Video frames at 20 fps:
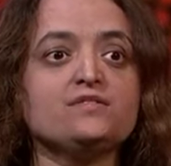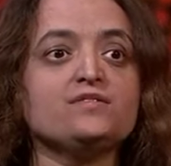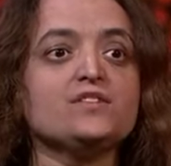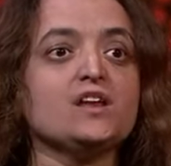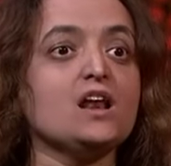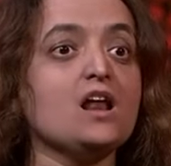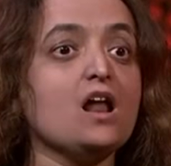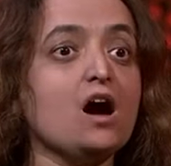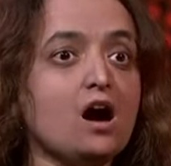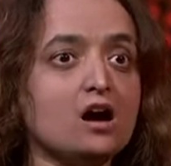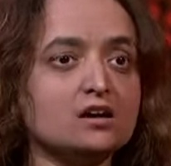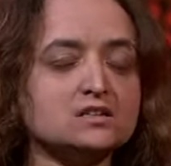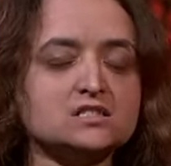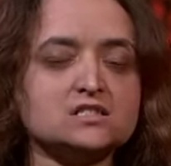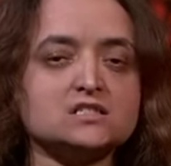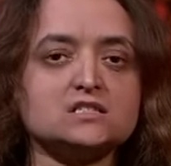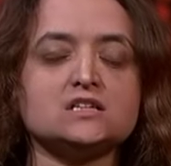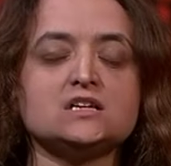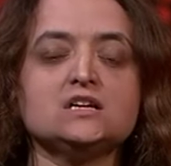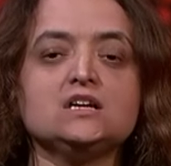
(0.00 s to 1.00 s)
in the
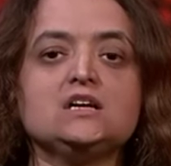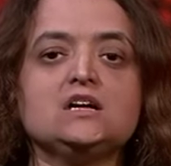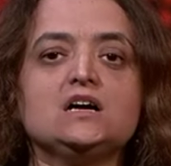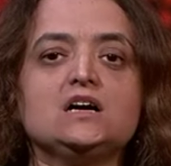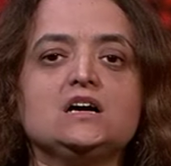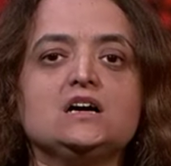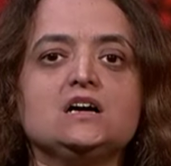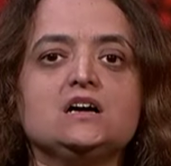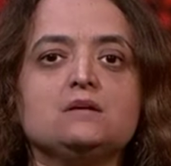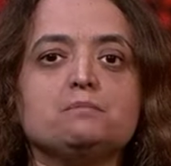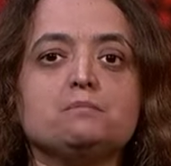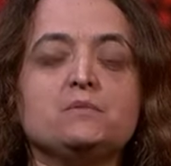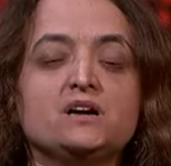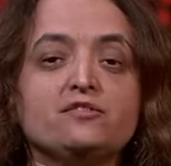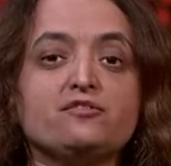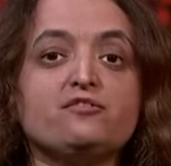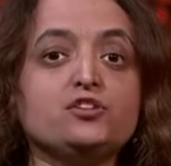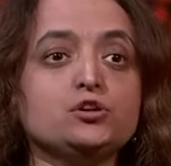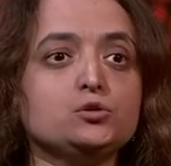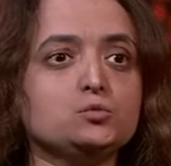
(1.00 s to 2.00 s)
last
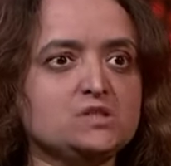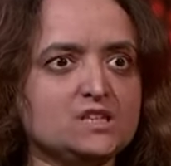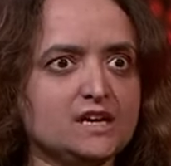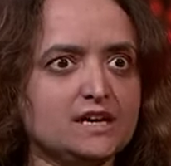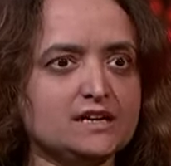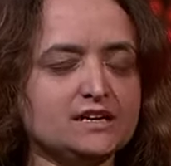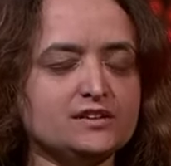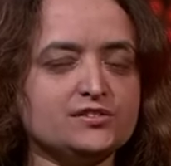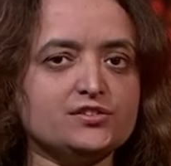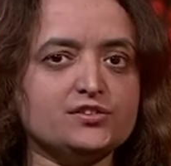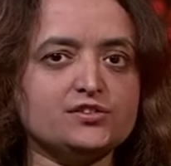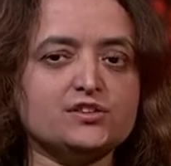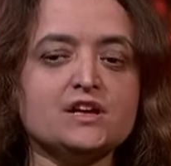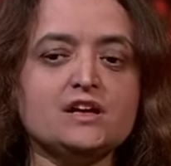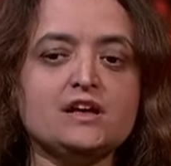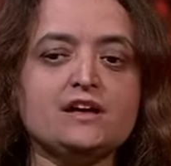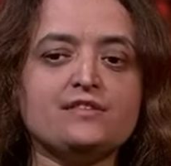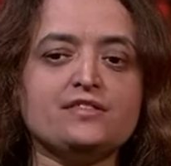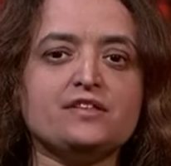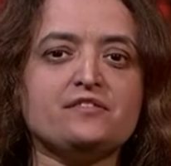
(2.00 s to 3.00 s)
few days.
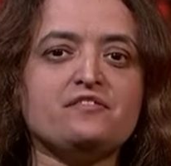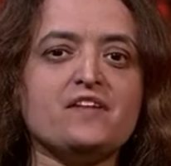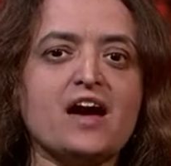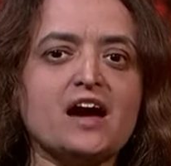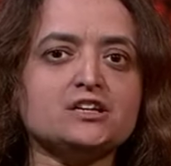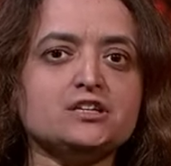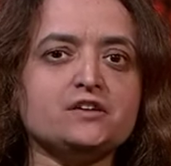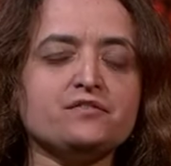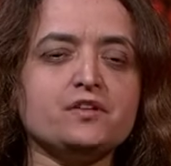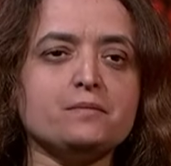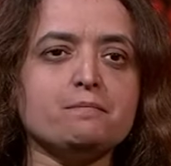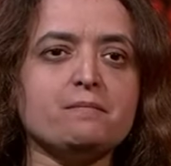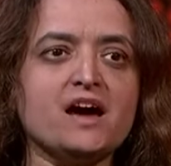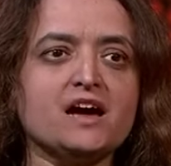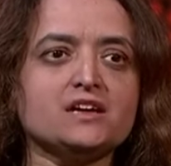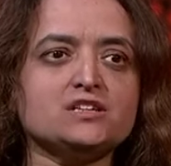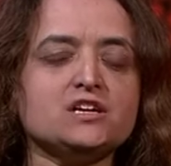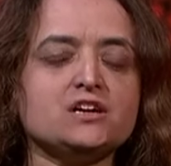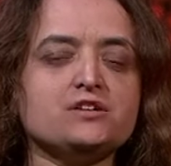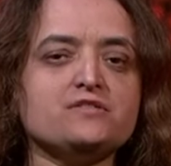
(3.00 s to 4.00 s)
The fact of the
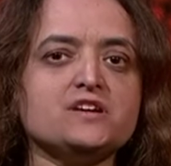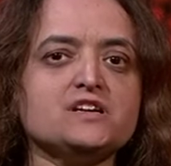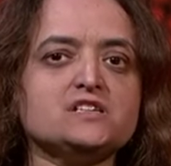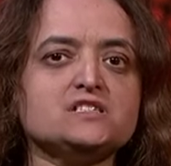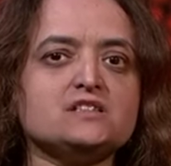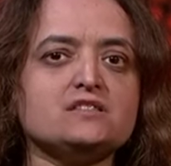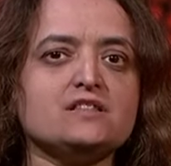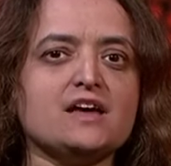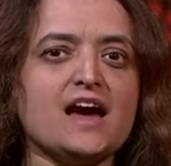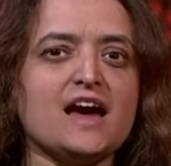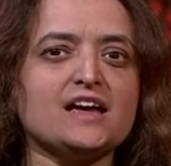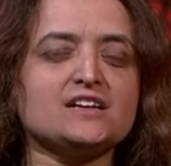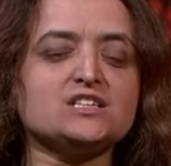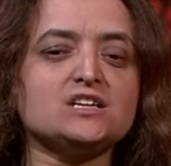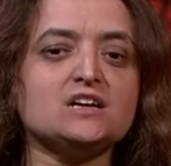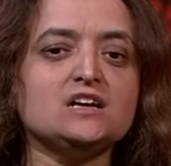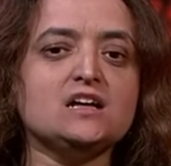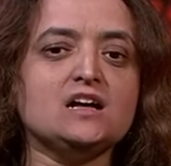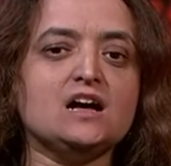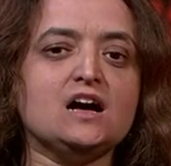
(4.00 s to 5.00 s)
matter is that
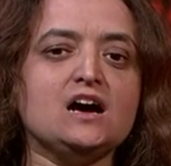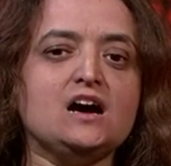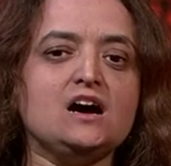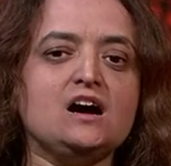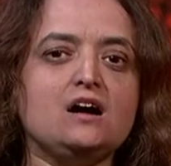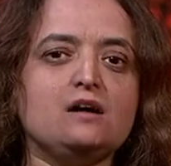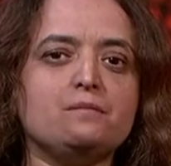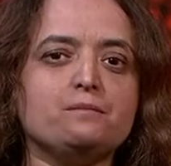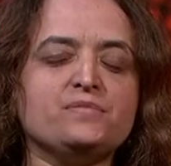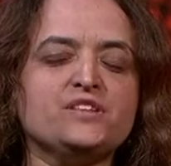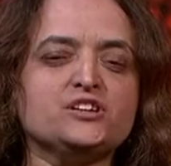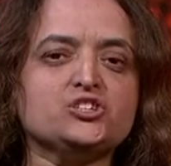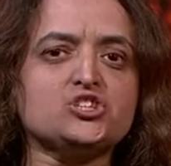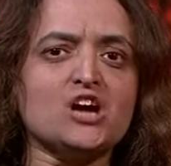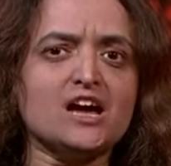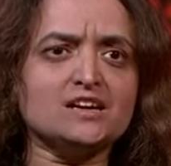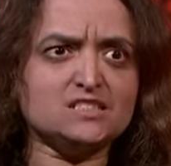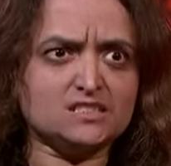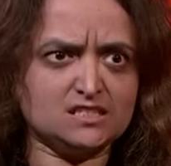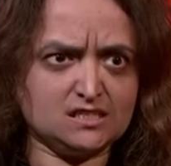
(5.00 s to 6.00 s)
the
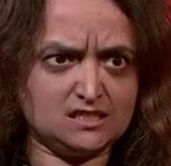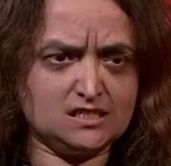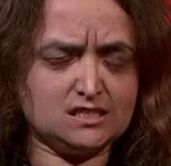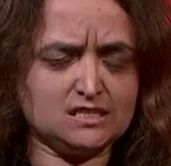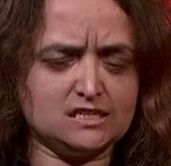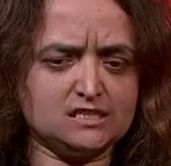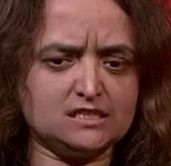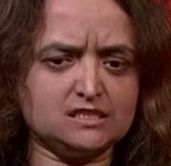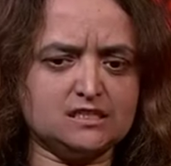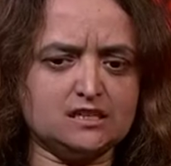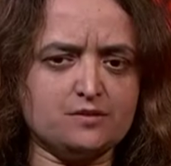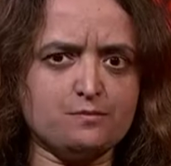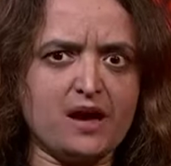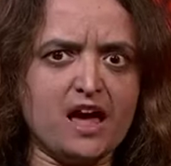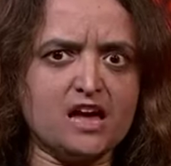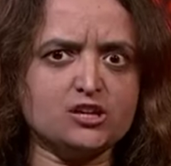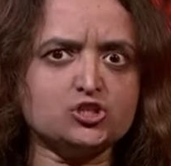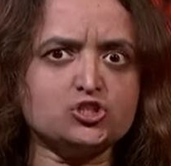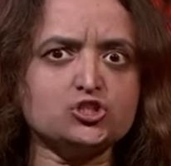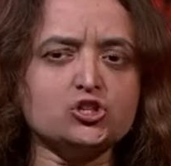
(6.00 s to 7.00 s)
justice system
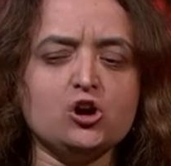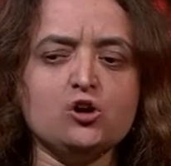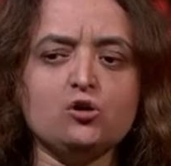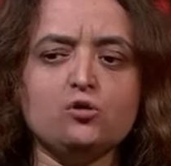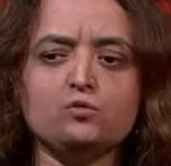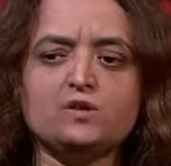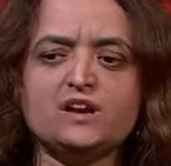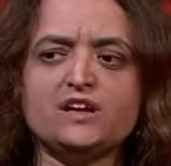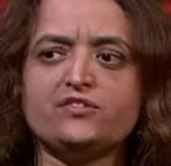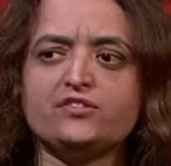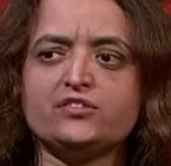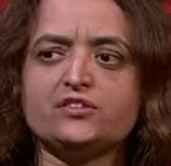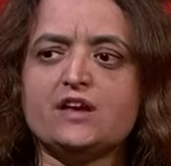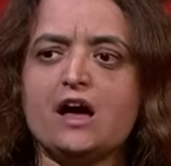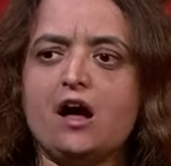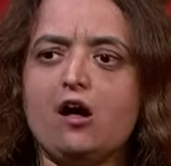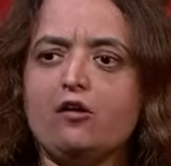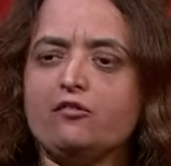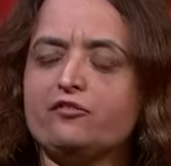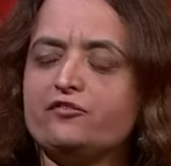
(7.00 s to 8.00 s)
has shown
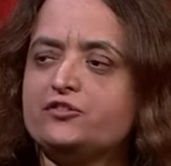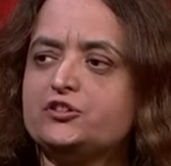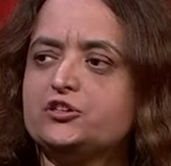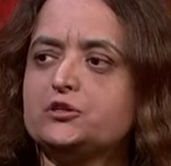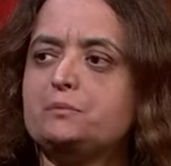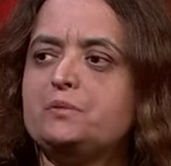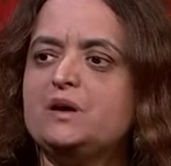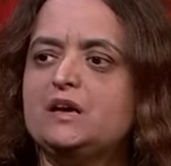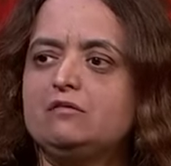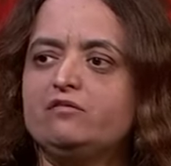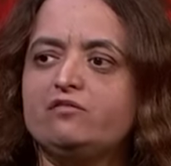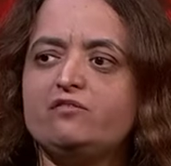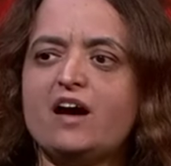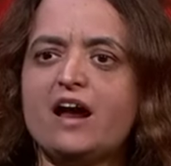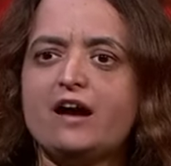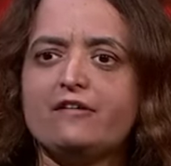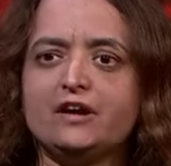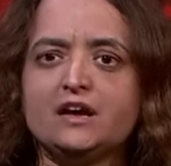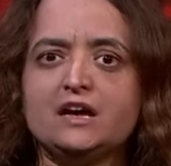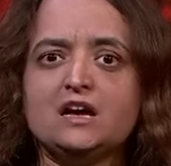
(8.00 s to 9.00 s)
itself to be
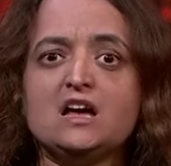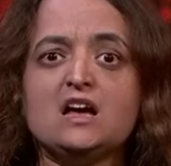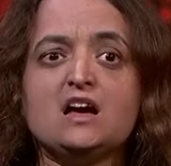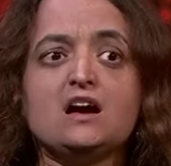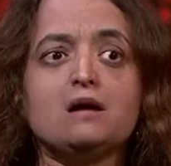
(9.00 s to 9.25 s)
very